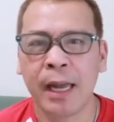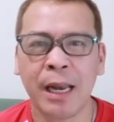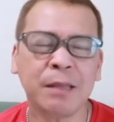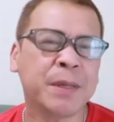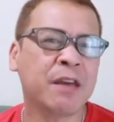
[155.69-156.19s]

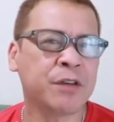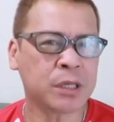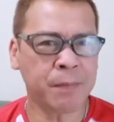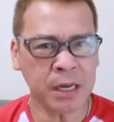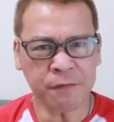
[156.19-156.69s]
And let me give you
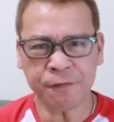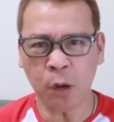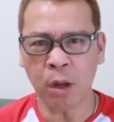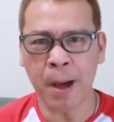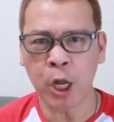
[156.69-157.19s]
some
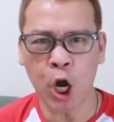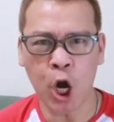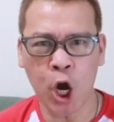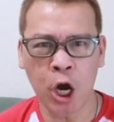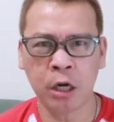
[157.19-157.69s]
info about
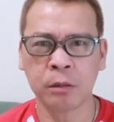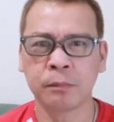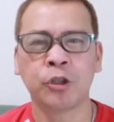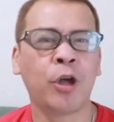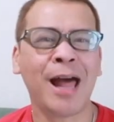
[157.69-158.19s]
her
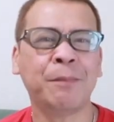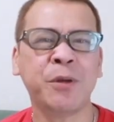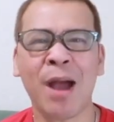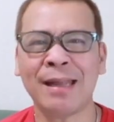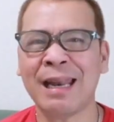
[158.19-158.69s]
to
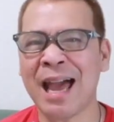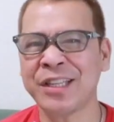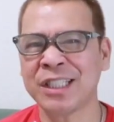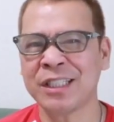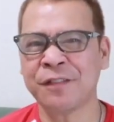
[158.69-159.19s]
help you
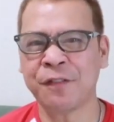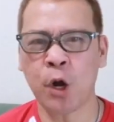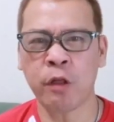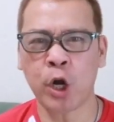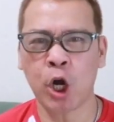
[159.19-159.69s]
analyze
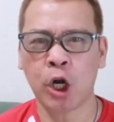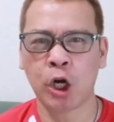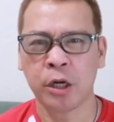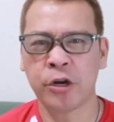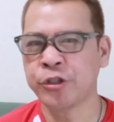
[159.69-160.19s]
further
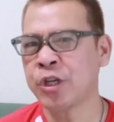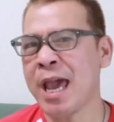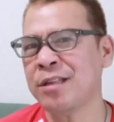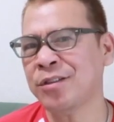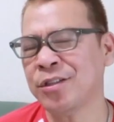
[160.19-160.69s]
her
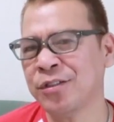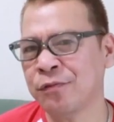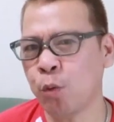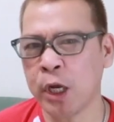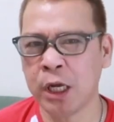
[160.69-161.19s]
chances
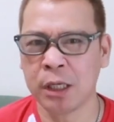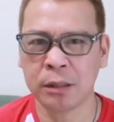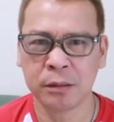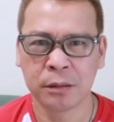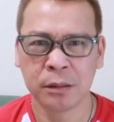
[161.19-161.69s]
of winning.
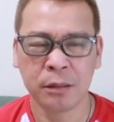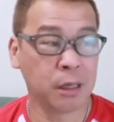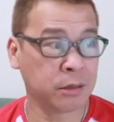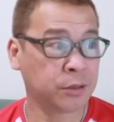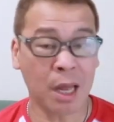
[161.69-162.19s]

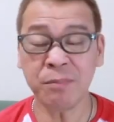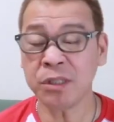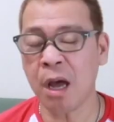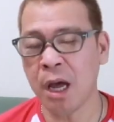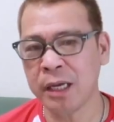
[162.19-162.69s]
Yeah,
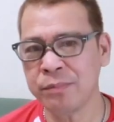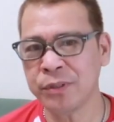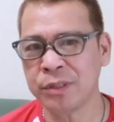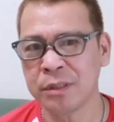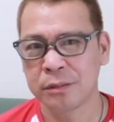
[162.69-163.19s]

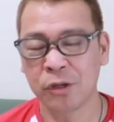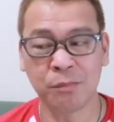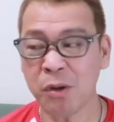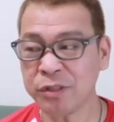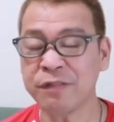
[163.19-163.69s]
sometimes,
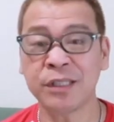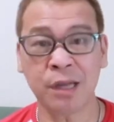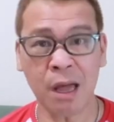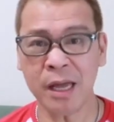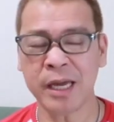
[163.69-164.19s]
or most of the
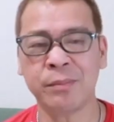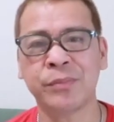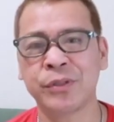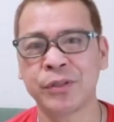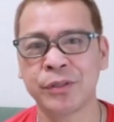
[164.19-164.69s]

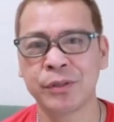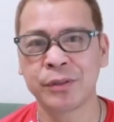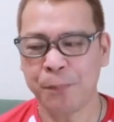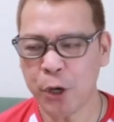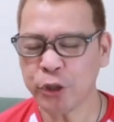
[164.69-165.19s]
times,
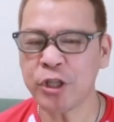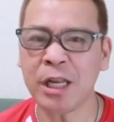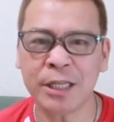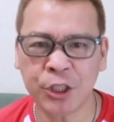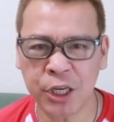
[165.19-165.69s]

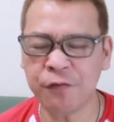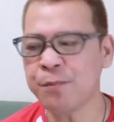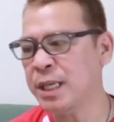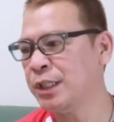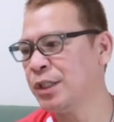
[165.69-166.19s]
personal
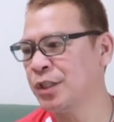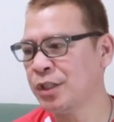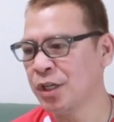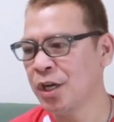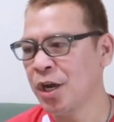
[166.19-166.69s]
achievements,